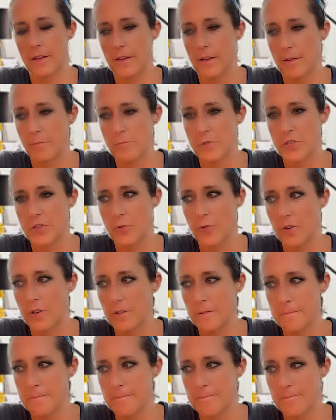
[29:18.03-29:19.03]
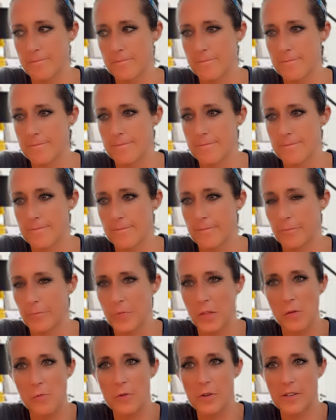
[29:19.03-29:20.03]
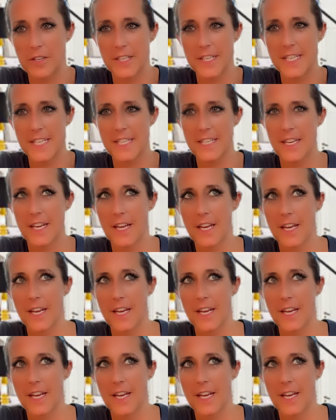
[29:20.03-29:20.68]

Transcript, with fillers: I'm sure. Well, because